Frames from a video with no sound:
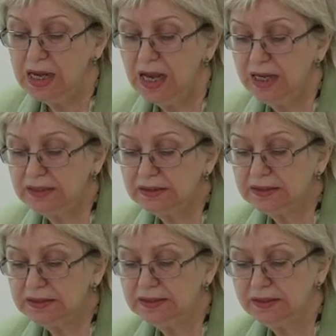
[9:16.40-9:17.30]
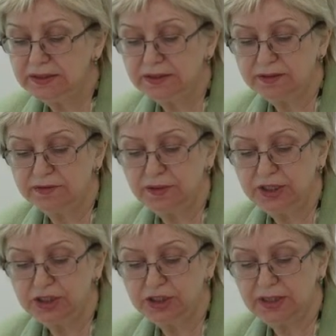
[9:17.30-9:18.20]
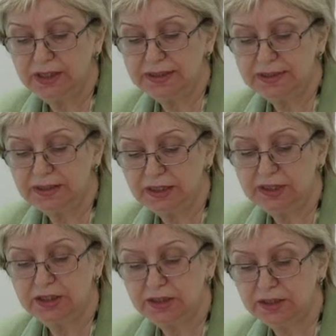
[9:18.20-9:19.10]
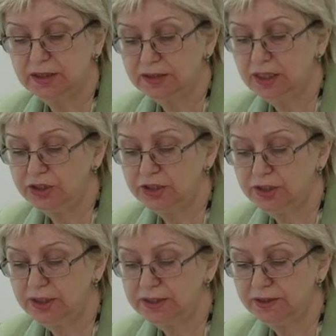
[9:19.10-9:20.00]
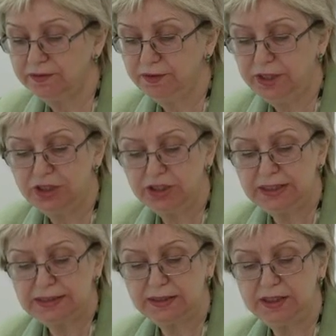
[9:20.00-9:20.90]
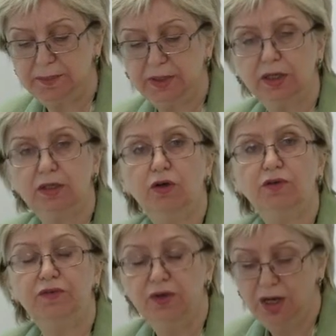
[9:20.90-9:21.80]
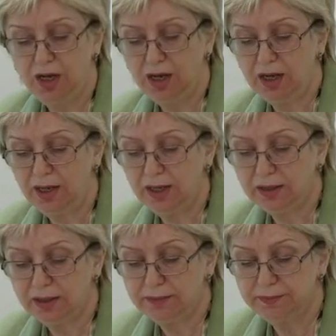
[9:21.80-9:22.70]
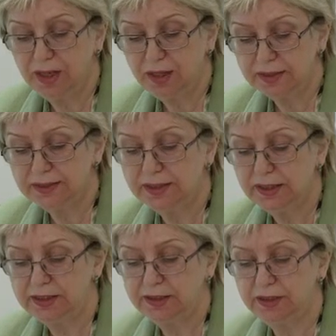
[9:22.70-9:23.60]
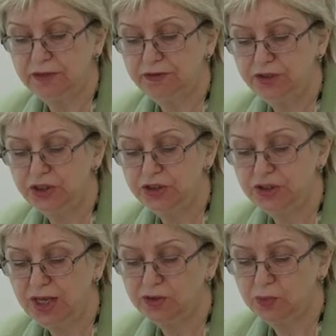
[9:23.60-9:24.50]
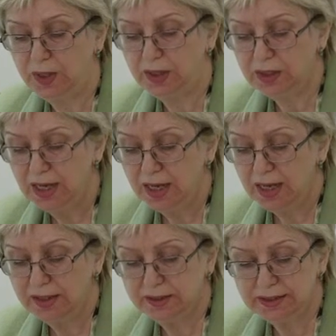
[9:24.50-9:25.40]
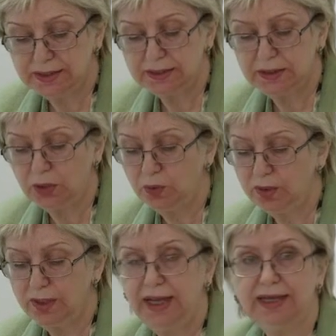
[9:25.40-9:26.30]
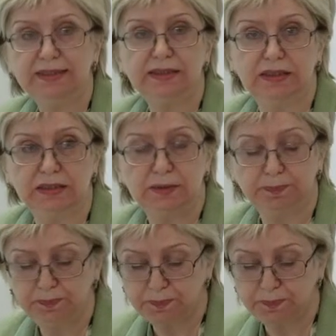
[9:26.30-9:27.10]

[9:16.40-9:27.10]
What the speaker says: And the stylistic variation is, such stylistic variation is typical of other stylistic features as well, and this is no accident.